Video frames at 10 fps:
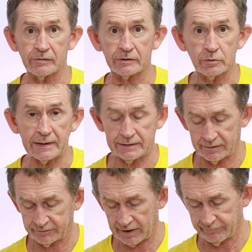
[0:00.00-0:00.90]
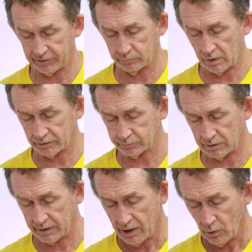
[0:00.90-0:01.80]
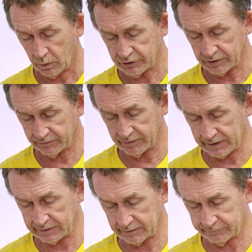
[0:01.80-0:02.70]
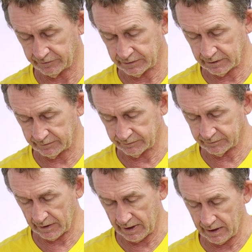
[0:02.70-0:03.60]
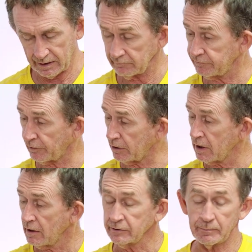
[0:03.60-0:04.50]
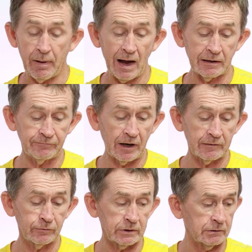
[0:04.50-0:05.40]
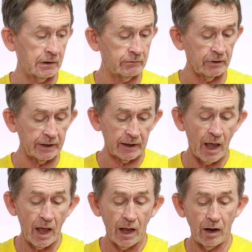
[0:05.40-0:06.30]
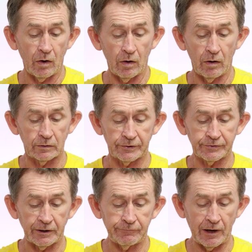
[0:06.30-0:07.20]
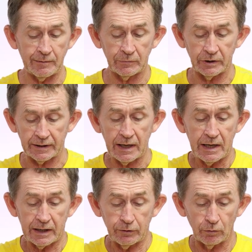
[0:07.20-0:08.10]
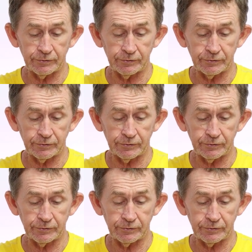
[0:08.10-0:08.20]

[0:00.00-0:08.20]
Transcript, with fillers: is a 27 watt one, which is needed for this, uh, for the Pi 5 when you are running uh, all the stuff I'm running. It